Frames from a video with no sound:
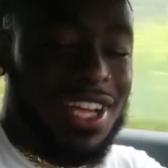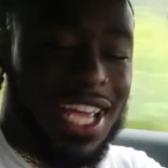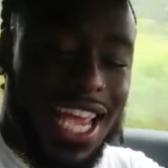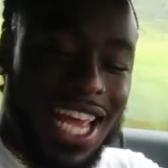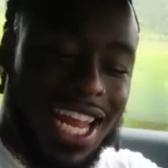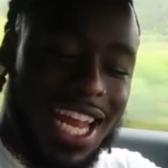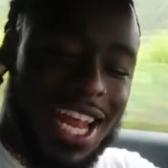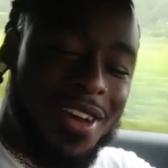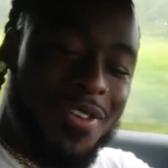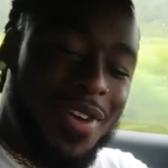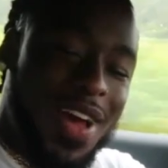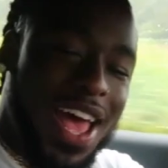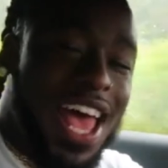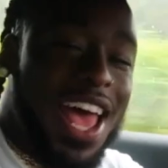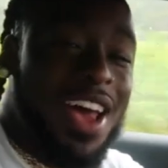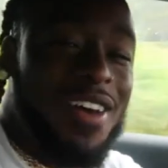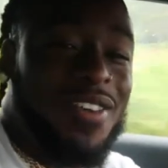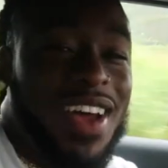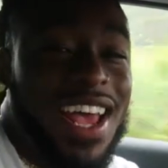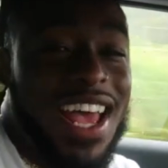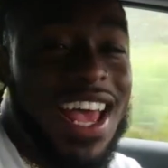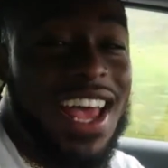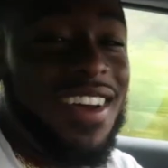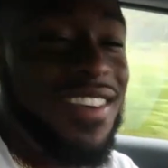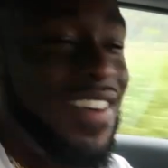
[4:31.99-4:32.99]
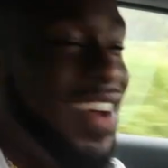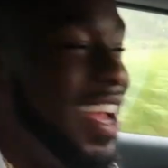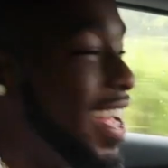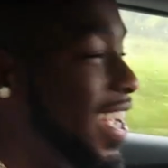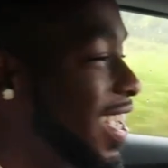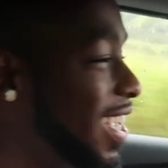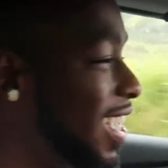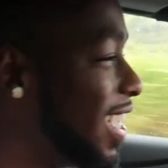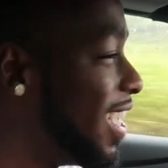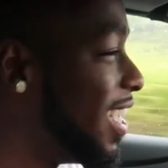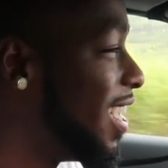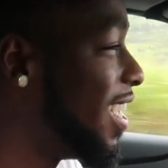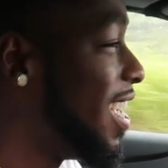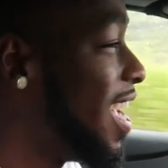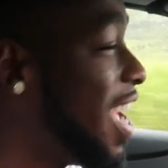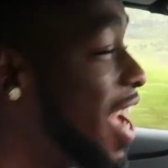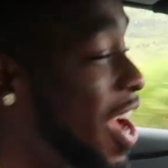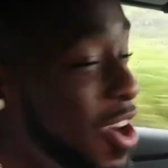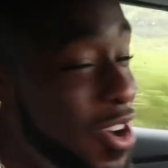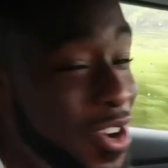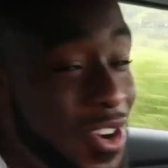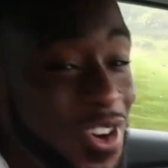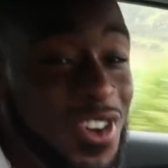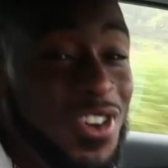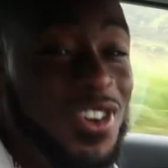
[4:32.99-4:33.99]
get you in that.
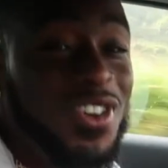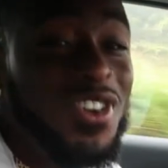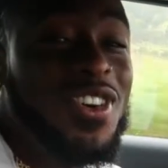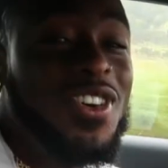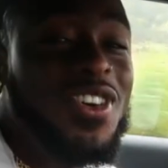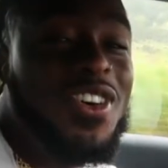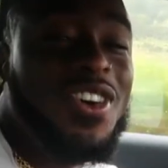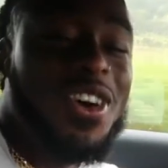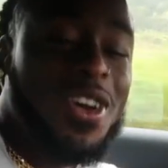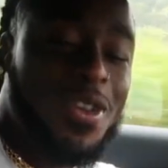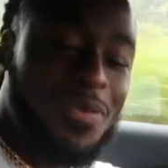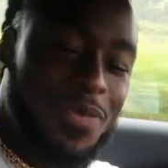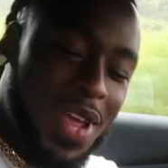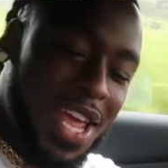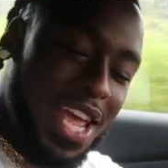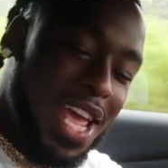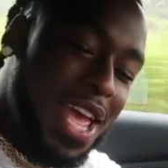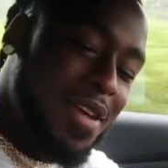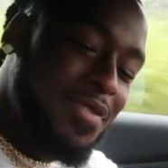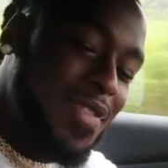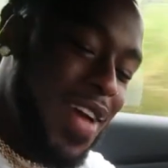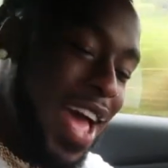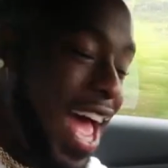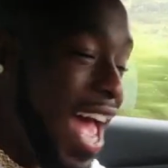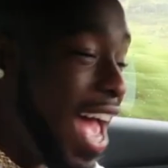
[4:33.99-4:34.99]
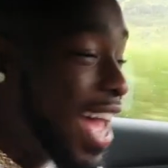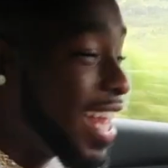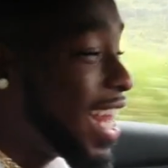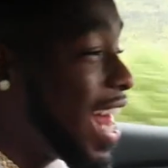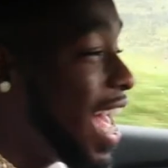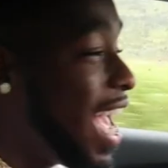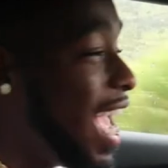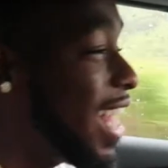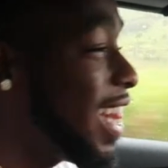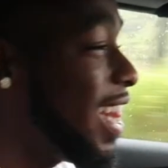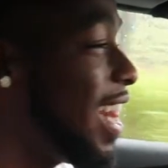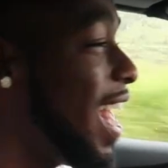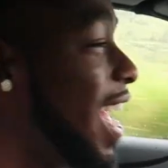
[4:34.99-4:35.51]
Ooh, bring your back like